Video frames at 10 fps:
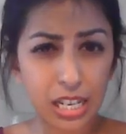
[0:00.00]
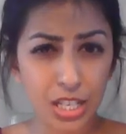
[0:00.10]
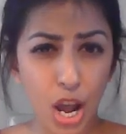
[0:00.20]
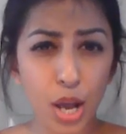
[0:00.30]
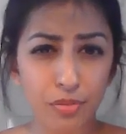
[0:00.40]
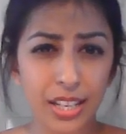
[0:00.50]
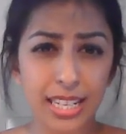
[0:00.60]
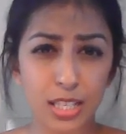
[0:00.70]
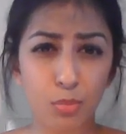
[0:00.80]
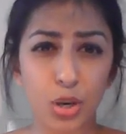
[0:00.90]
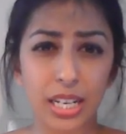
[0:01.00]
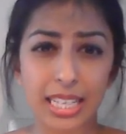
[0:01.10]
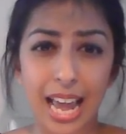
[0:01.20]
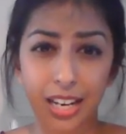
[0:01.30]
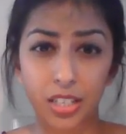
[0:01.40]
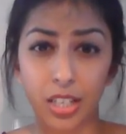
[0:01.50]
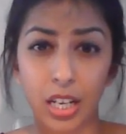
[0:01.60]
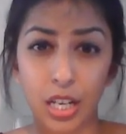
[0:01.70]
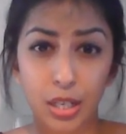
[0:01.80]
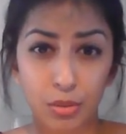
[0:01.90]
So hopefully these mnemonics can
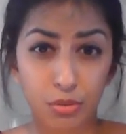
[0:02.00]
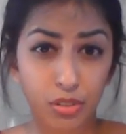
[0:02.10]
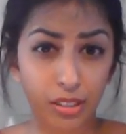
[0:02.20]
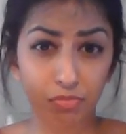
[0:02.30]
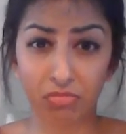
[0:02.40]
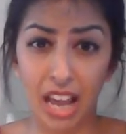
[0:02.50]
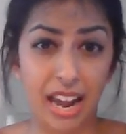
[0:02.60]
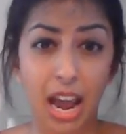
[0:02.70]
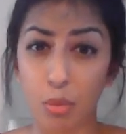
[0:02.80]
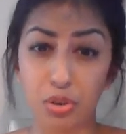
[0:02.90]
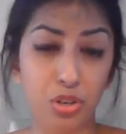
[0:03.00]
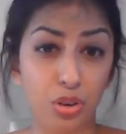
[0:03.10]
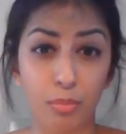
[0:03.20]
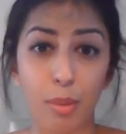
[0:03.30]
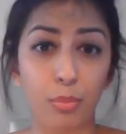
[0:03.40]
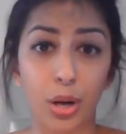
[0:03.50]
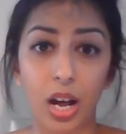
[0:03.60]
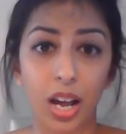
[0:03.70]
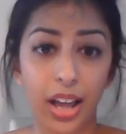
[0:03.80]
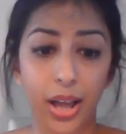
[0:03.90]
help you to
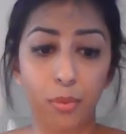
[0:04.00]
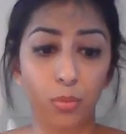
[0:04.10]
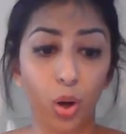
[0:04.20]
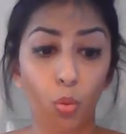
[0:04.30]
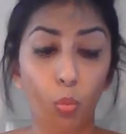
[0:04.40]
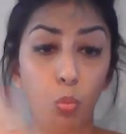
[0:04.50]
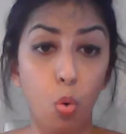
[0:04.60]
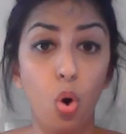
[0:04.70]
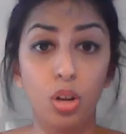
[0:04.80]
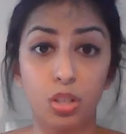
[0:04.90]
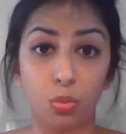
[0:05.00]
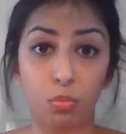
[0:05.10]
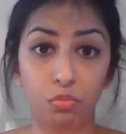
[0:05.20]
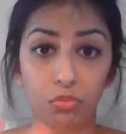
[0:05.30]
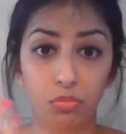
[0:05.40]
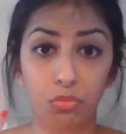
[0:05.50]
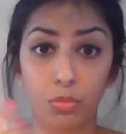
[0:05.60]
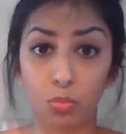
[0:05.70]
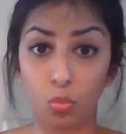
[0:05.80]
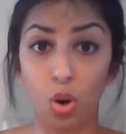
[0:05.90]
remember what
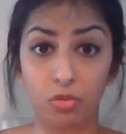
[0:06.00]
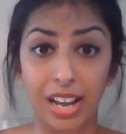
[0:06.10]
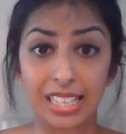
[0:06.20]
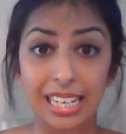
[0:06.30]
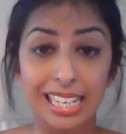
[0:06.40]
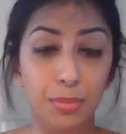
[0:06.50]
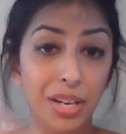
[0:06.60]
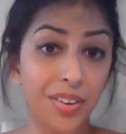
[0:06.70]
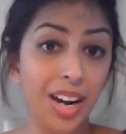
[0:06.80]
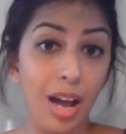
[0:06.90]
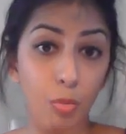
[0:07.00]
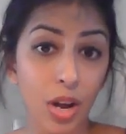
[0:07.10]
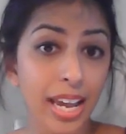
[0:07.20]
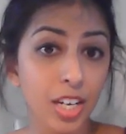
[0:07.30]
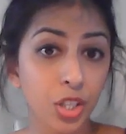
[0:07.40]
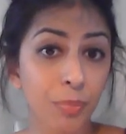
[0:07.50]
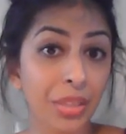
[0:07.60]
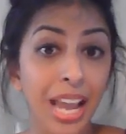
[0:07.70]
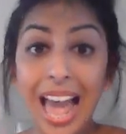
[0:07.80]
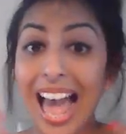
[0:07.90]
vaccine needs to be given at what age.
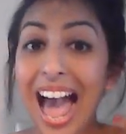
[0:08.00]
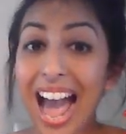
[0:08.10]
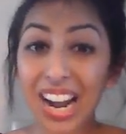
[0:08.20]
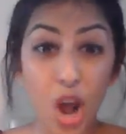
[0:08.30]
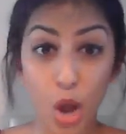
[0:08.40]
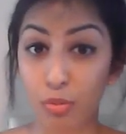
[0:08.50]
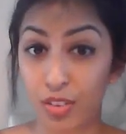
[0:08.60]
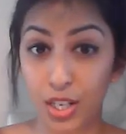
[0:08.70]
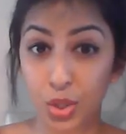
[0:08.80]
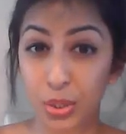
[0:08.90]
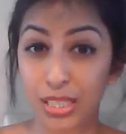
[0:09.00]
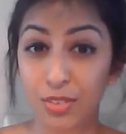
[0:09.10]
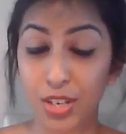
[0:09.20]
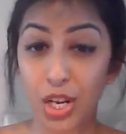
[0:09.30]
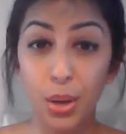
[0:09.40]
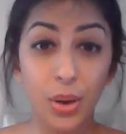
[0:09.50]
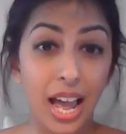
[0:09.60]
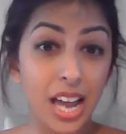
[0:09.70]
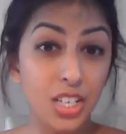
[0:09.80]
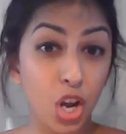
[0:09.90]
And hopefully you enjoyed this video,
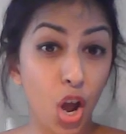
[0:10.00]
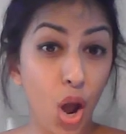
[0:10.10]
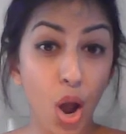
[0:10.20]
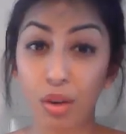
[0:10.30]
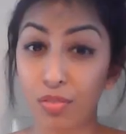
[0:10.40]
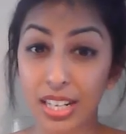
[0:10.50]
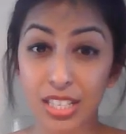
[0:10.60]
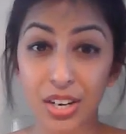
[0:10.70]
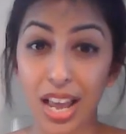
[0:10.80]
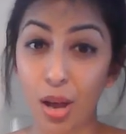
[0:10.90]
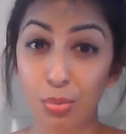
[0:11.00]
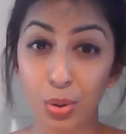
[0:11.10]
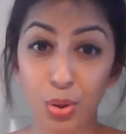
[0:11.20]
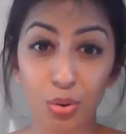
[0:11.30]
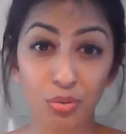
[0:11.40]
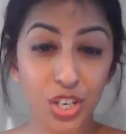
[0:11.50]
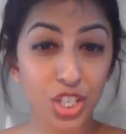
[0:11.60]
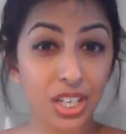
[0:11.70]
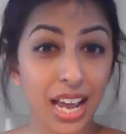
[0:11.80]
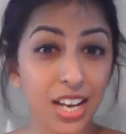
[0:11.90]
and hopefully it's going to help you in your
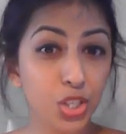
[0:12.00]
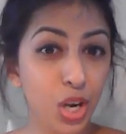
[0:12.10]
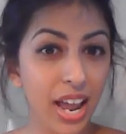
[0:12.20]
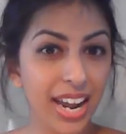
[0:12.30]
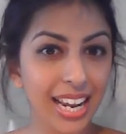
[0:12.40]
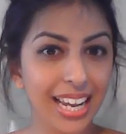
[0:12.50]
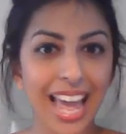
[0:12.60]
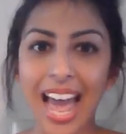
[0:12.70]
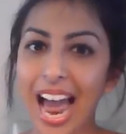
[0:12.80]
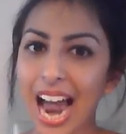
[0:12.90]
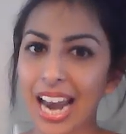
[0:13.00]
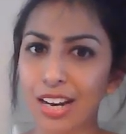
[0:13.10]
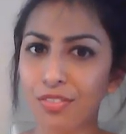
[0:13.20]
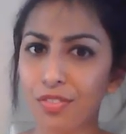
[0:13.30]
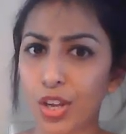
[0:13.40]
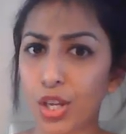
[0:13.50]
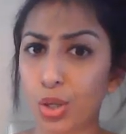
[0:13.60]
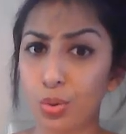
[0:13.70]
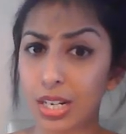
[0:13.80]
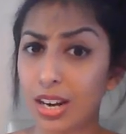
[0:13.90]
revision and your learning. And if
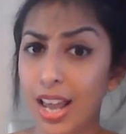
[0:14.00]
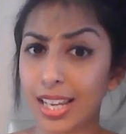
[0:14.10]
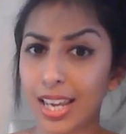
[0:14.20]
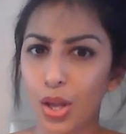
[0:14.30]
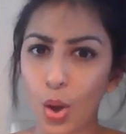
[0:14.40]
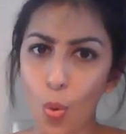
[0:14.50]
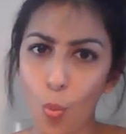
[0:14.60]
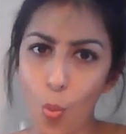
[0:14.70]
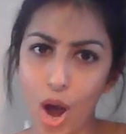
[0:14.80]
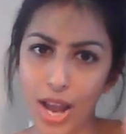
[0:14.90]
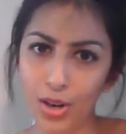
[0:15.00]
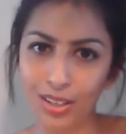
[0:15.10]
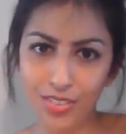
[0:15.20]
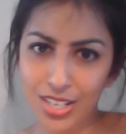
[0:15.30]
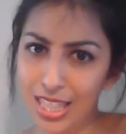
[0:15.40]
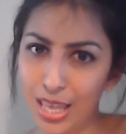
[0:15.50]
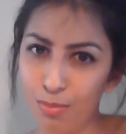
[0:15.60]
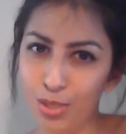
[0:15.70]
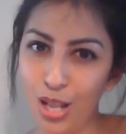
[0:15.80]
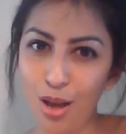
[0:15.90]
you did like it, why not give us a
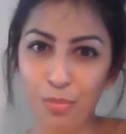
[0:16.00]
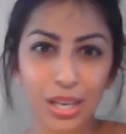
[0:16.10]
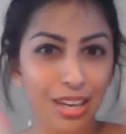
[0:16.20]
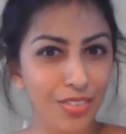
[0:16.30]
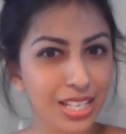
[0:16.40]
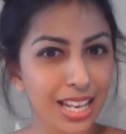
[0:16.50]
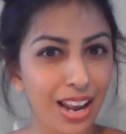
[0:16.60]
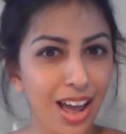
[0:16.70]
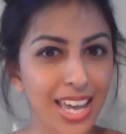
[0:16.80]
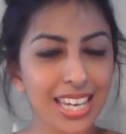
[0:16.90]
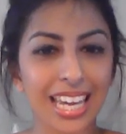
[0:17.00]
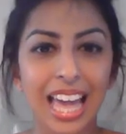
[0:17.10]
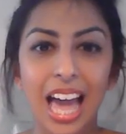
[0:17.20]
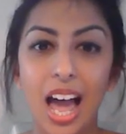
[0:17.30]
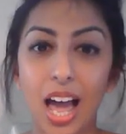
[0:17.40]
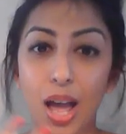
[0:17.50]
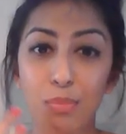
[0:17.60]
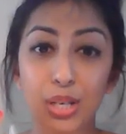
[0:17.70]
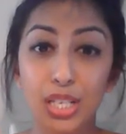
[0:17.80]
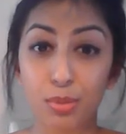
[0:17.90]
thumbs up, give us a like,
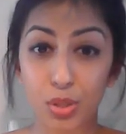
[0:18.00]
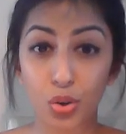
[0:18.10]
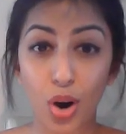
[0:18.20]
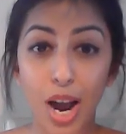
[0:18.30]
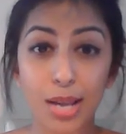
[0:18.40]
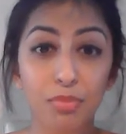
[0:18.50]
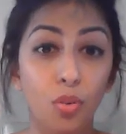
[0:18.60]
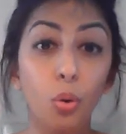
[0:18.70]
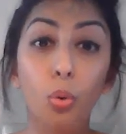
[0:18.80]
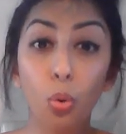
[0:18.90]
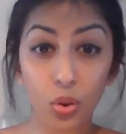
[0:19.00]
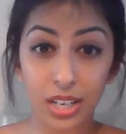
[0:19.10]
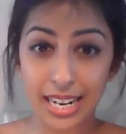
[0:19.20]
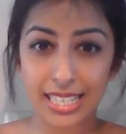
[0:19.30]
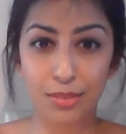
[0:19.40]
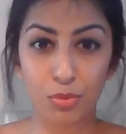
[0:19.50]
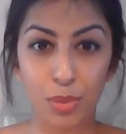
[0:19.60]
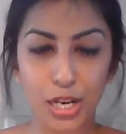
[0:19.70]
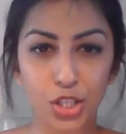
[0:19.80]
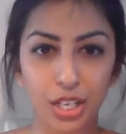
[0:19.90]
subscribe for all the latest
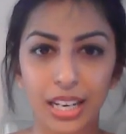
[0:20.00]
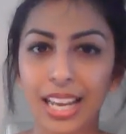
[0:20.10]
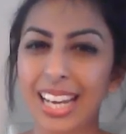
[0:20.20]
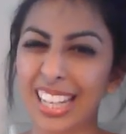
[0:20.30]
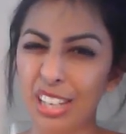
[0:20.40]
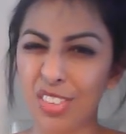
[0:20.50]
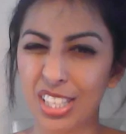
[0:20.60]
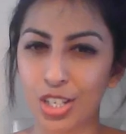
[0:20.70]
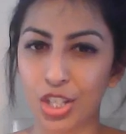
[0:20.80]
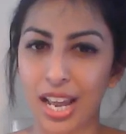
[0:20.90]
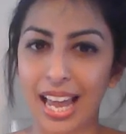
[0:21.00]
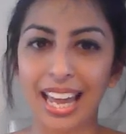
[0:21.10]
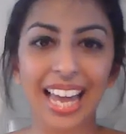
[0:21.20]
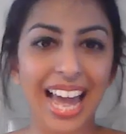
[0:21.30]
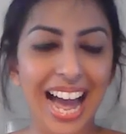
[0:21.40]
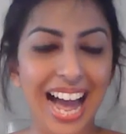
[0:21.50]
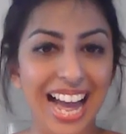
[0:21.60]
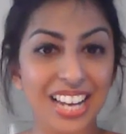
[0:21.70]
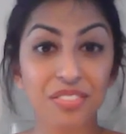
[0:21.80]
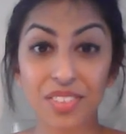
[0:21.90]
information, give us a share,
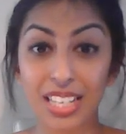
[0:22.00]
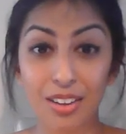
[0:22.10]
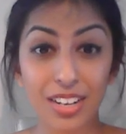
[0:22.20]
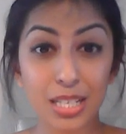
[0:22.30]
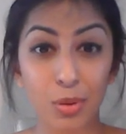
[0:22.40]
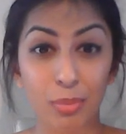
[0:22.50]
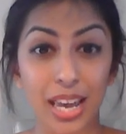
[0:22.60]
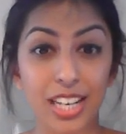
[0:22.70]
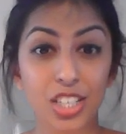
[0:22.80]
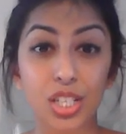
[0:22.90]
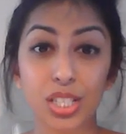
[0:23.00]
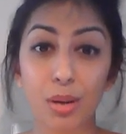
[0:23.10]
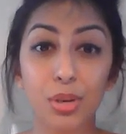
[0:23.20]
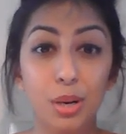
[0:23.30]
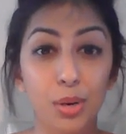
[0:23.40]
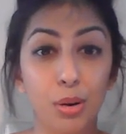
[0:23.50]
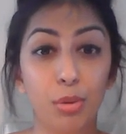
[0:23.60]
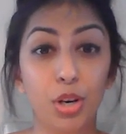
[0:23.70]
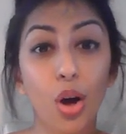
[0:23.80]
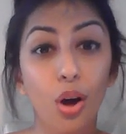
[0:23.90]
and visit our Facebook page,
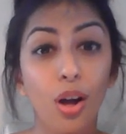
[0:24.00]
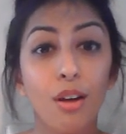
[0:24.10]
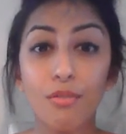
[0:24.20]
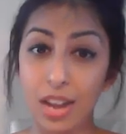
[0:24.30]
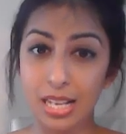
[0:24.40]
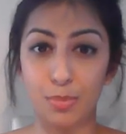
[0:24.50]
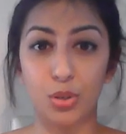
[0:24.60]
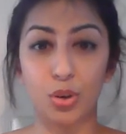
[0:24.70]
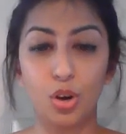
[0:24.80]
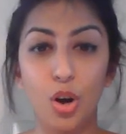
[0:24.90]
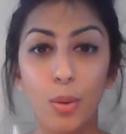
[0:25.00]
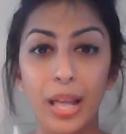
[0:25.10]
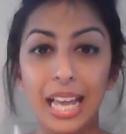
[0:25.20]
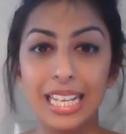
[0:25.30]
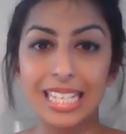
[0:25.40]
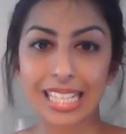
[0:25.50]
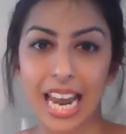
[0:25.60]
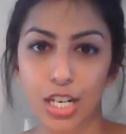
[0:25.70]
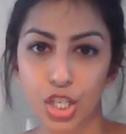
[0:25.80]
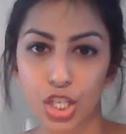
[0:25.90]

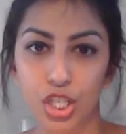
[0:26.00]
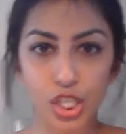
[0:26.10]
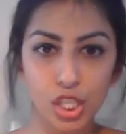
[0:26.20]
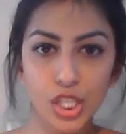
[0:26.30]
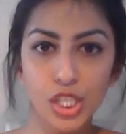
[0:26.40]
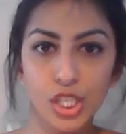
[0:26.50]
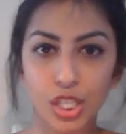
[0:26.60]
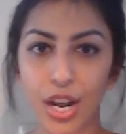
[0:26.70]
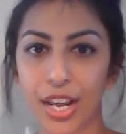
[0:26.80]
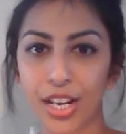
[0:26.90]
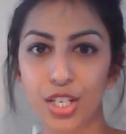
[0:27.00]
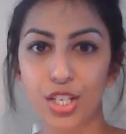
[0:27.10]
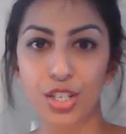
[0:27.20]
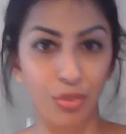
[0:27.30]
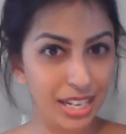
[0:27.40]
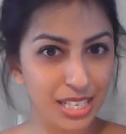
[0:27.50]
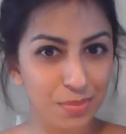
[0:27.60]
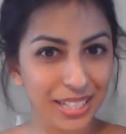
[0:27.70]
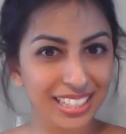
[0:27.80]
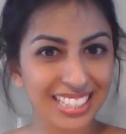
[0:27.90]

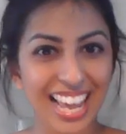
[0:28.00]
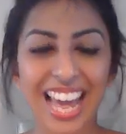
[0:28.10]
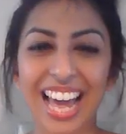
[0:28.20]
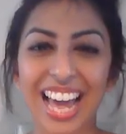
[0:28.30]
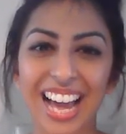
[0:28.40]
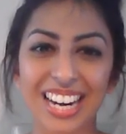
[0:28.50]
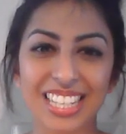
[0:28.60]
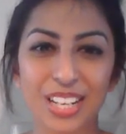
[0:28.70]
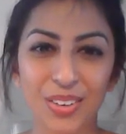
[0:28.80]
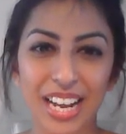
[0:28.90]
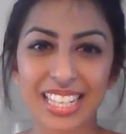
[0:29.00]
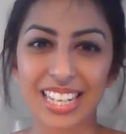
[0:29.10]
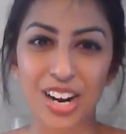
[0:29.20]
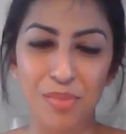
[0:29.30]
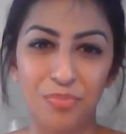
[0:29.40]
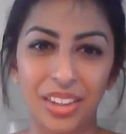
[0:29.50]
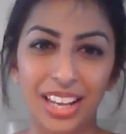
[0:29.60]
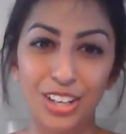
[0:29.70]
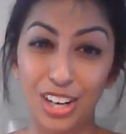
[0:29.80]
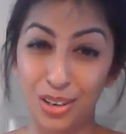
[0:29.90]
www.facebook.com/SerenaSpeaks. And until next time,
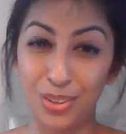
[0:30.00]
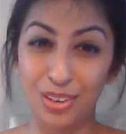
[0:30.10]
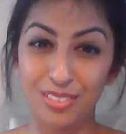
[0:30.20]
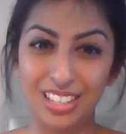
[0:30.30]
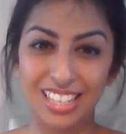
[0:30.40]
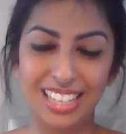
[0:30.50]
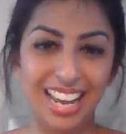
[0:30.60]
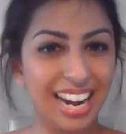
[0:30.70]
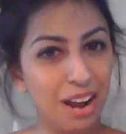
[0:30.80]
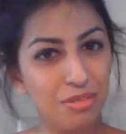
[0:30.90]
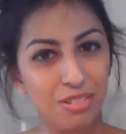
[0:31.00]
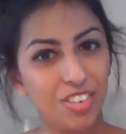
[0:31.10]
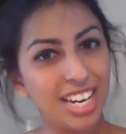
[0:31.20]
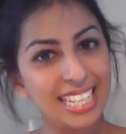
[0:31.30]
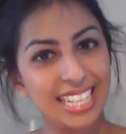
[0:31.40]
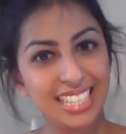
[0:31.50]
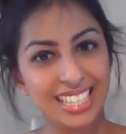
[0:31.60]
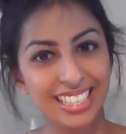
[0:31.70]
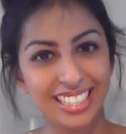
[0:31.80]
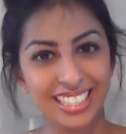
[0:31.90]
good luck with your revision and happy revisings.